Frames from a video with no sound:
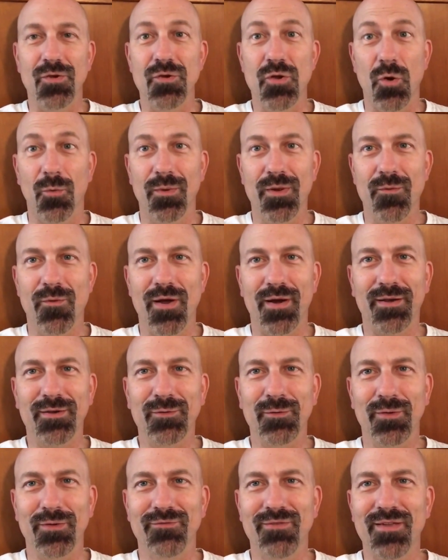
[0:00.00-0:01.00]
nobody
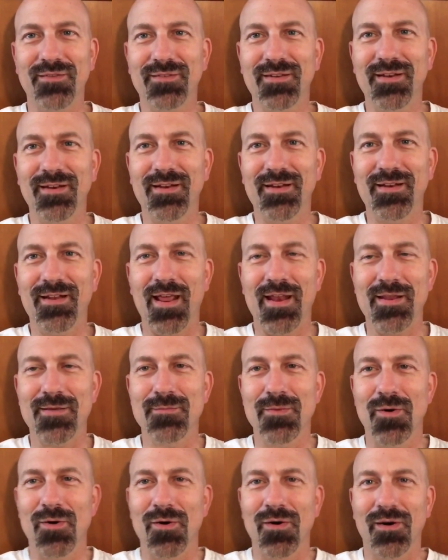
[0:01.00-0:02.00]
wanted to invest in it
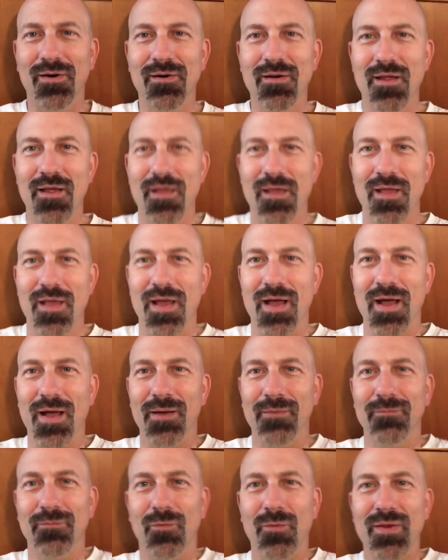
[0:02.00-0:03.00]
anymore.
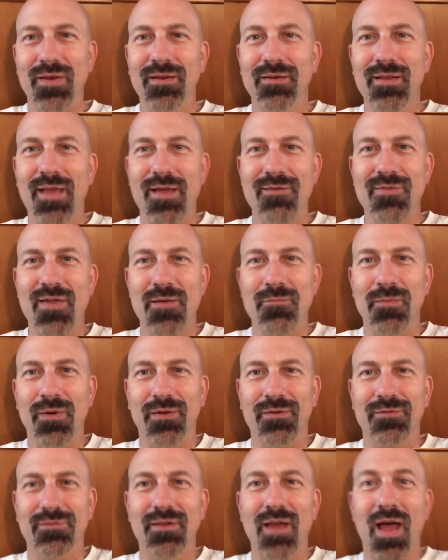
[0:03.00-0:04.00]
Um, we didn't have that
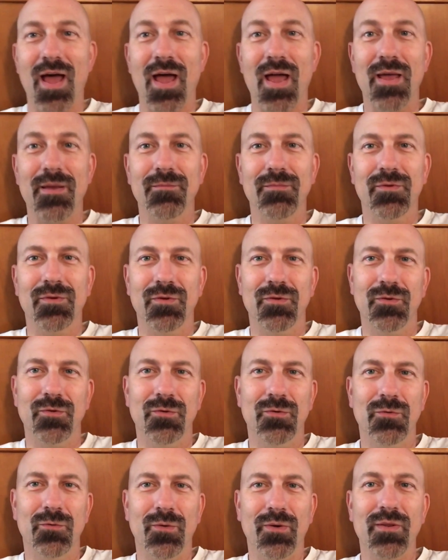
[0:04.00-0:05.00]
much time
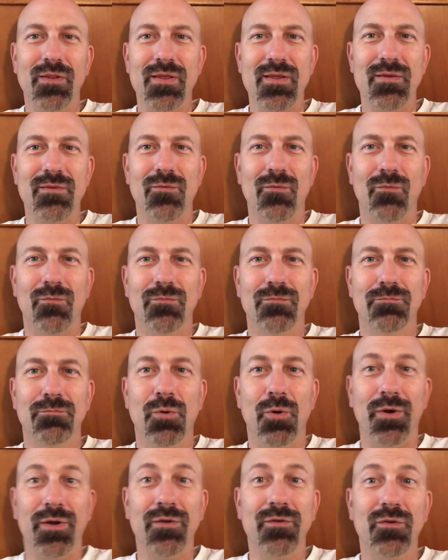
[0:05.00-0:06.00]
to really
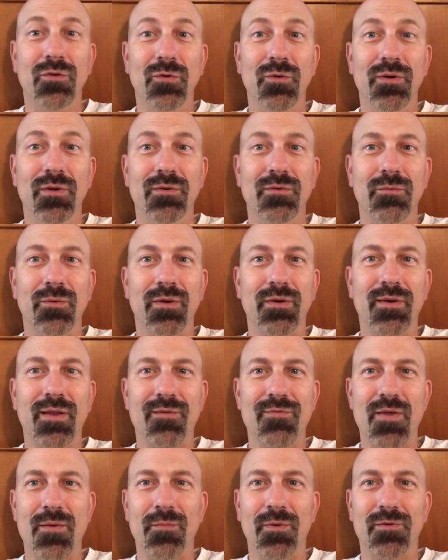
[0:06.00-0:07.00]
put into it. We didn't
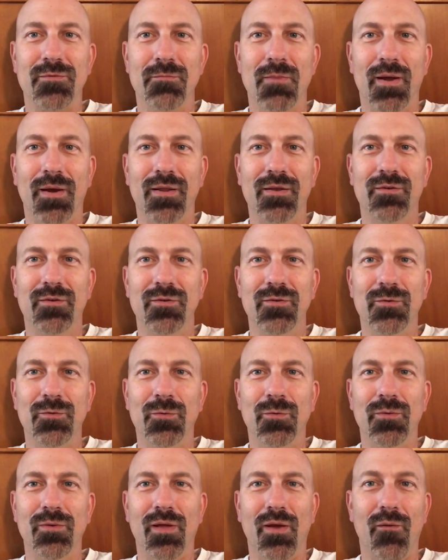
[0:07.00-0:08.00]
have that much money
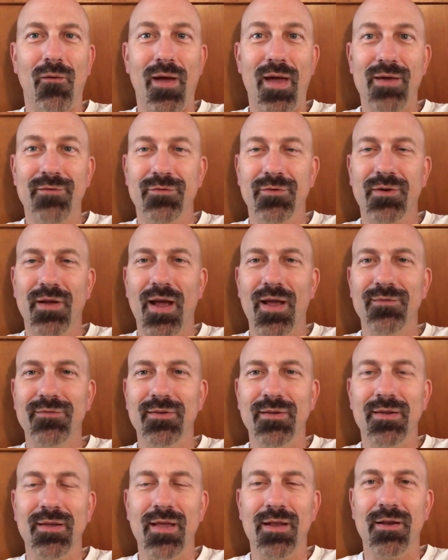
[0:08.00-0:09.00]
to you know advertise
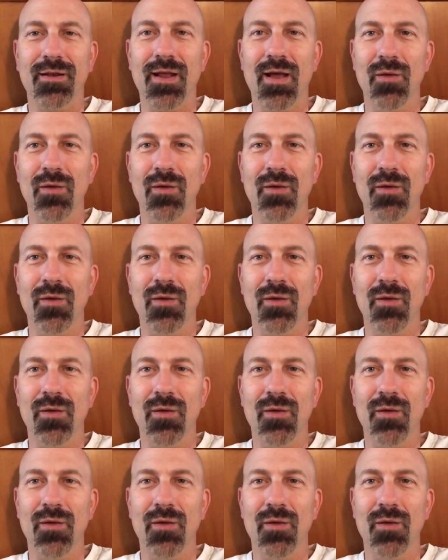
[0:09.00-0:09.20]
it and get it